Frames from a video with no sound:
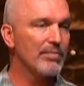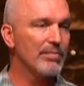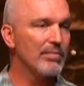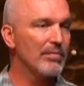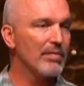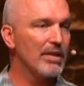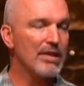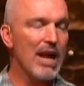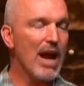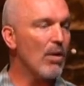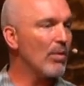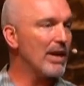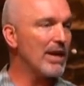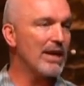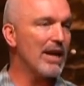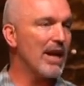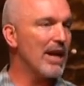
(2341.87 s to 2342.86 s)
It's not what
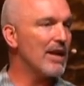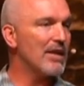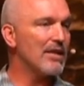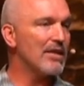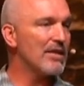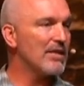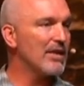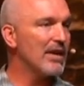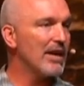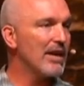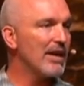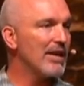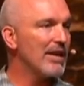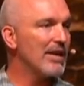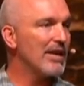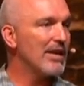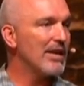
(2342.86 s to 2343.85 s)
He does.
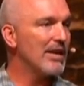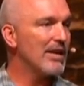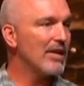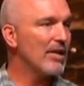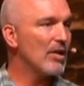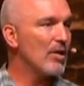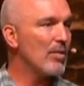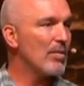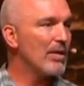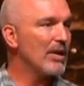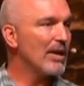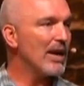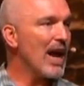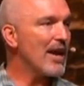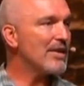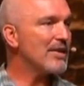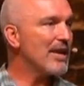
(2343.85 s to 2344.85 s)

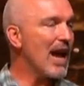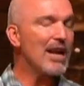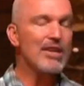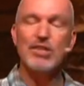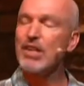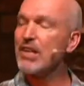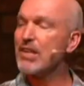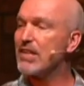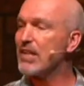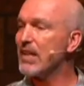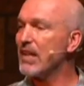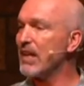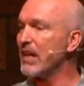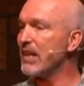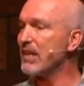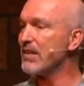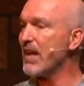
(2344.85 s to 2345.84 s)
God's not just an
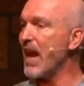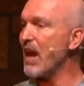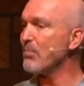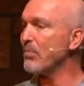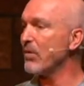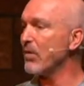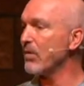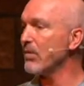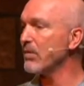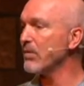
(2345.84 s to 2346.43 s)
example,